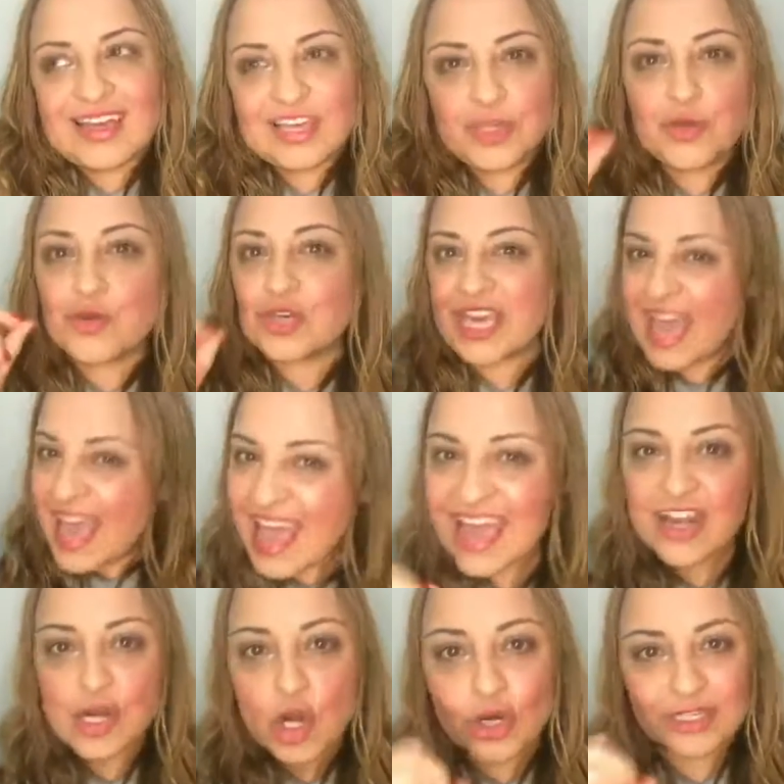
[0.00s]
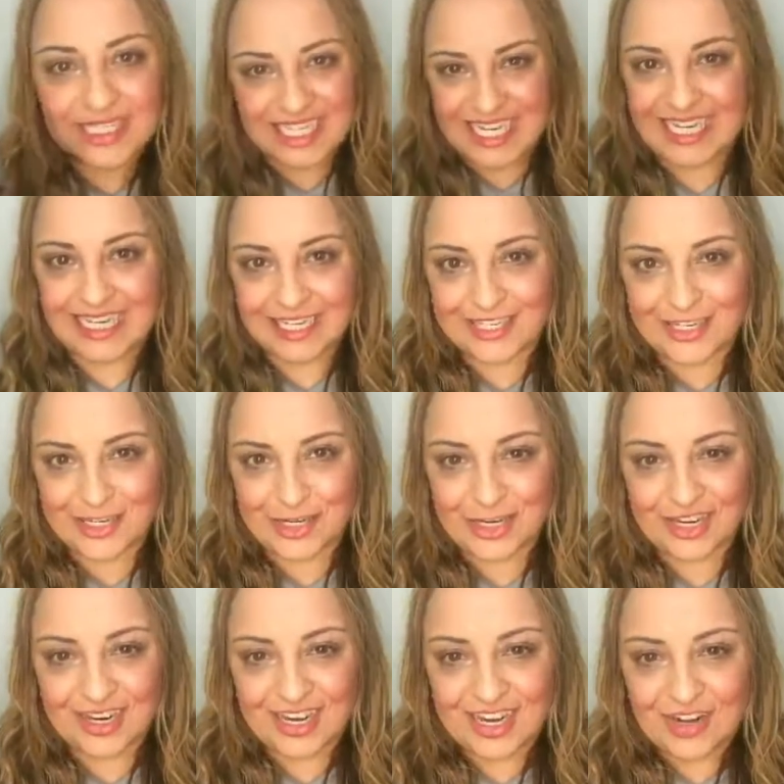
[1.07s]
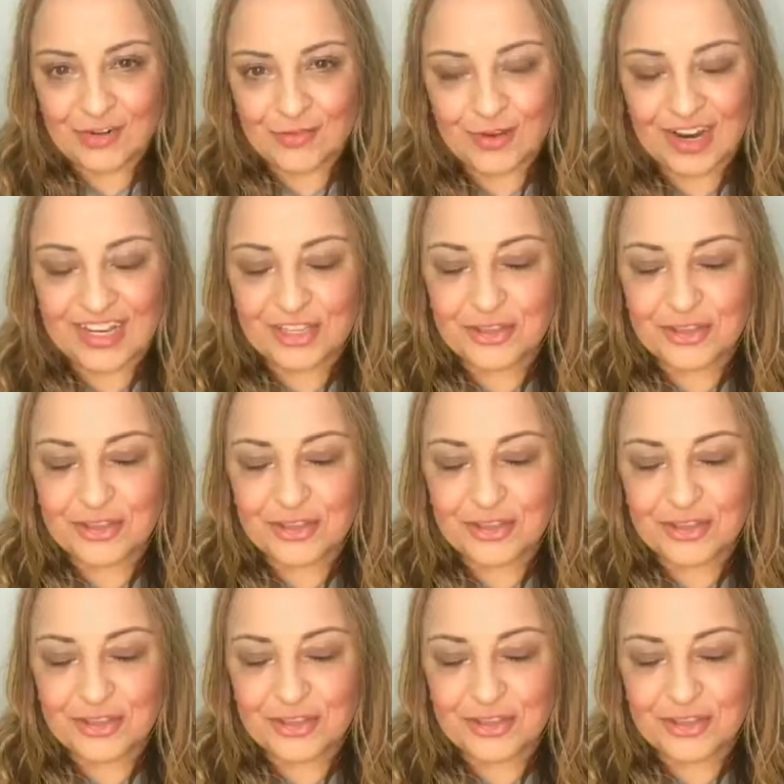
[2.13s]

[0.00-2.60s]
you cannot teach, right?